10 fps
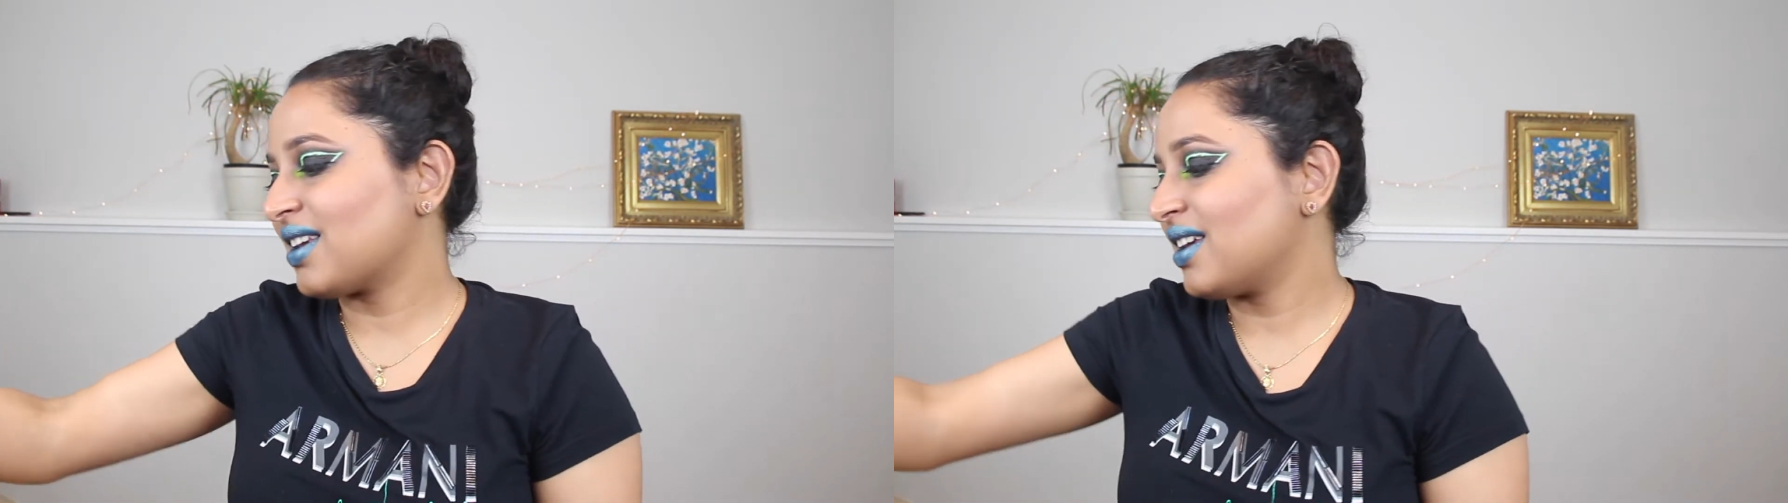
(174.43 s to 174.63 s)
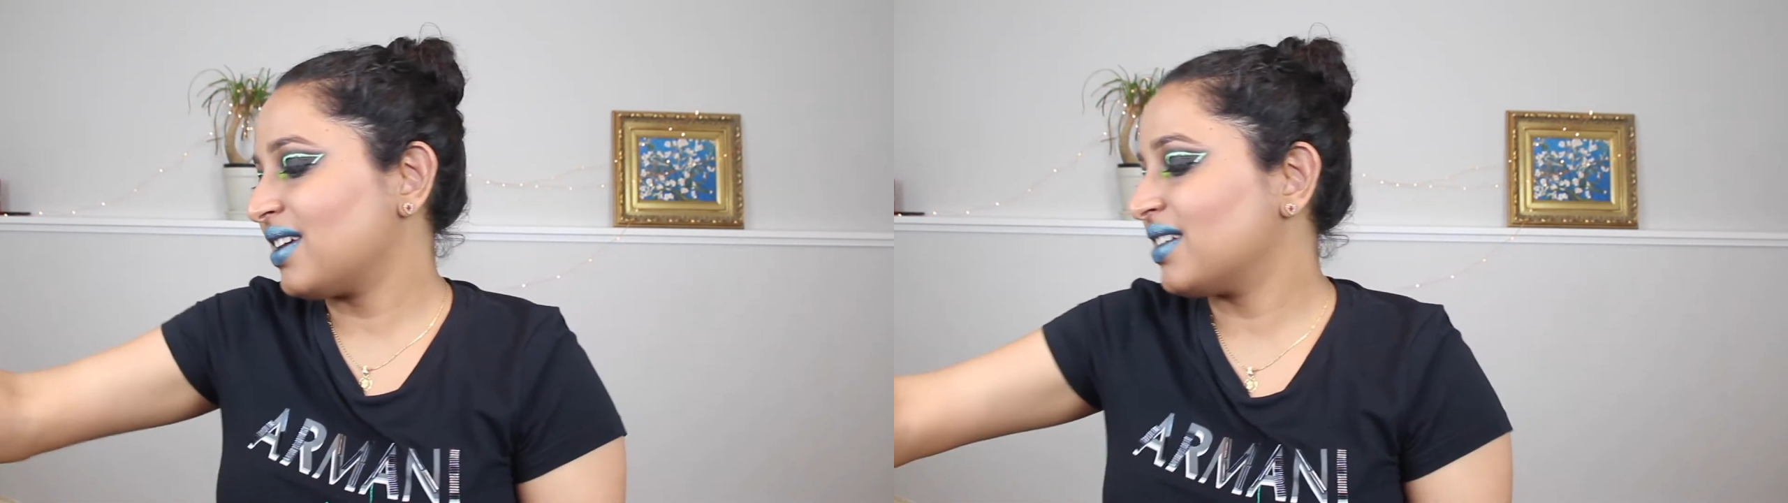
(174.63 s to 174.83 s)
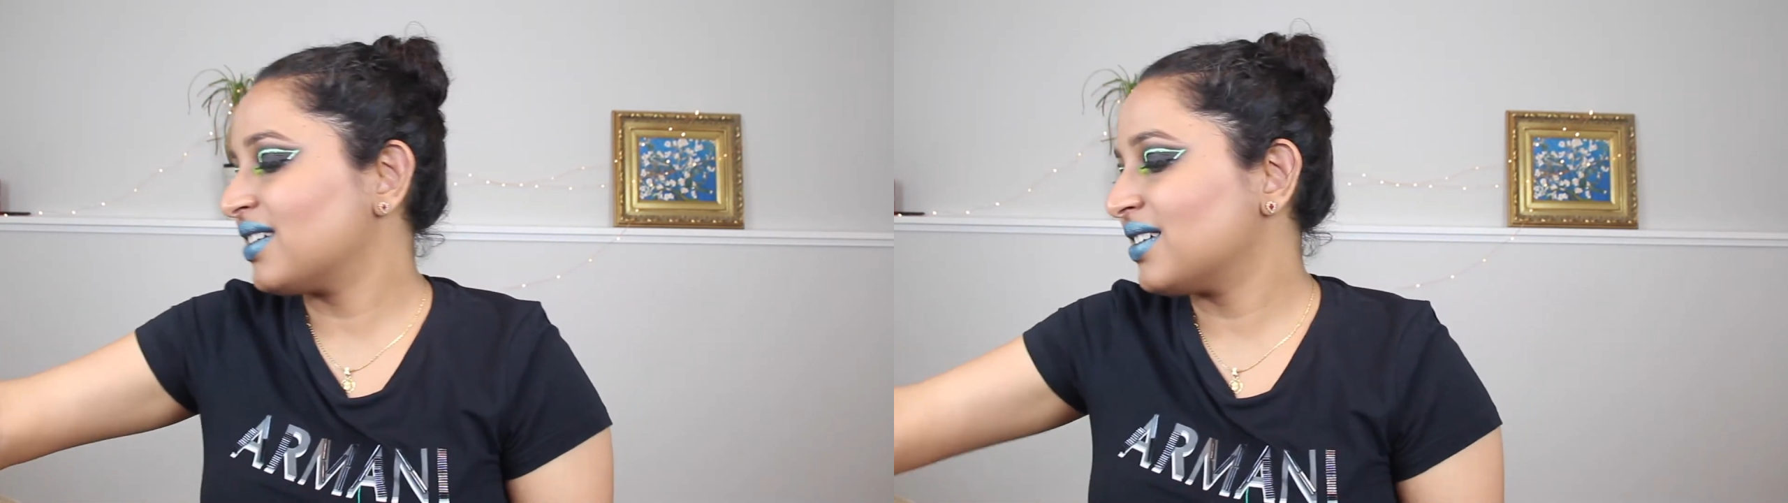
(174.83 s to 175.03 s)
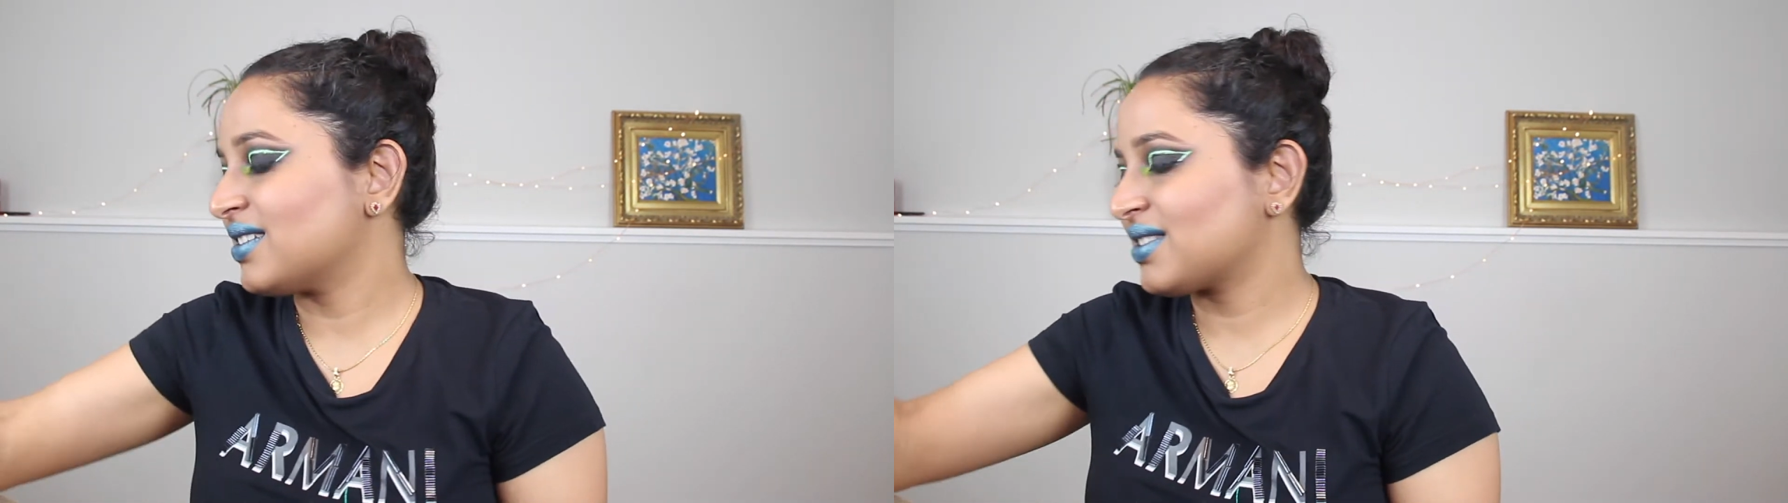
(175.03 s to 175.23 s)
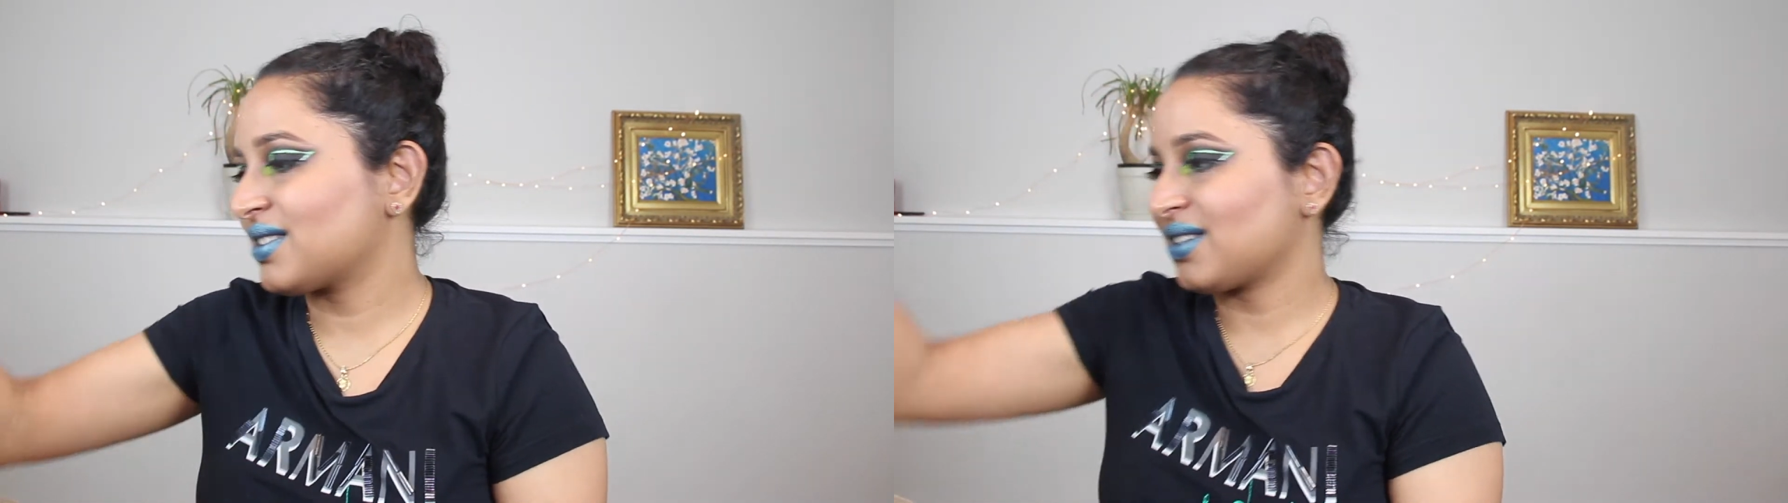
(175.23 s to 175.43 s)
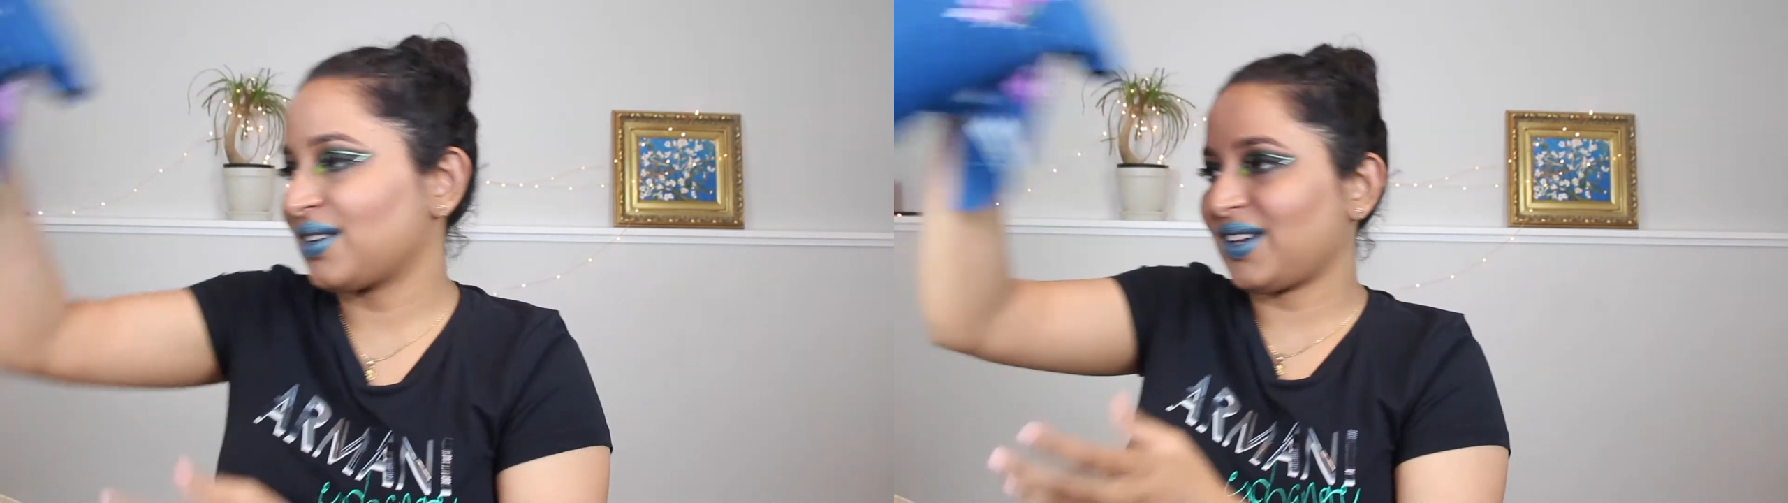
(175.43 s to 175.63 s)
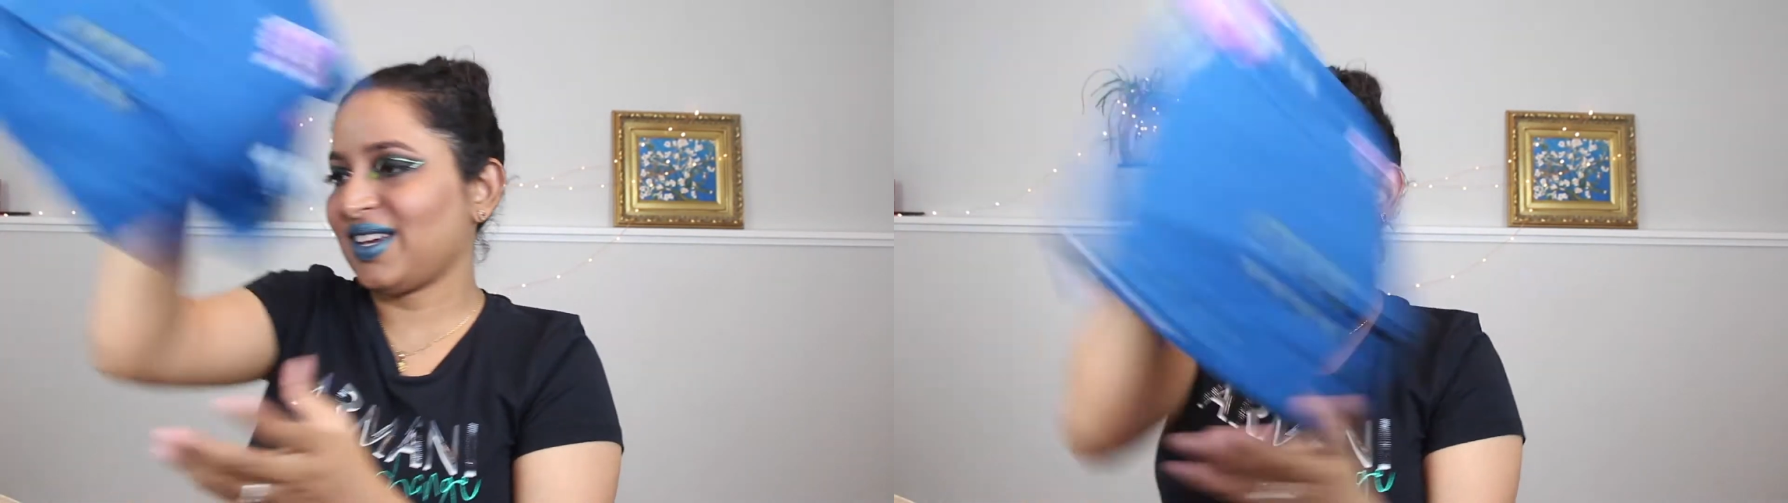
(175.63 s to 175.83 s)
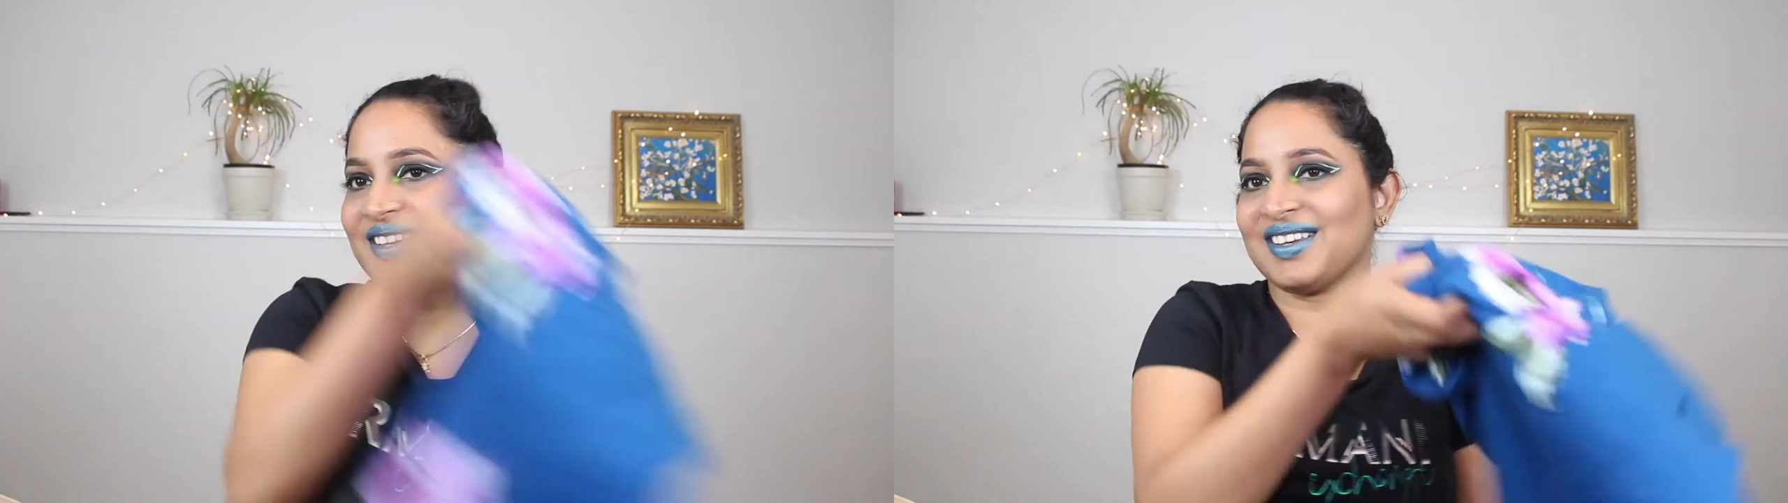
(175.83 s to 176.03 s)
is, okay,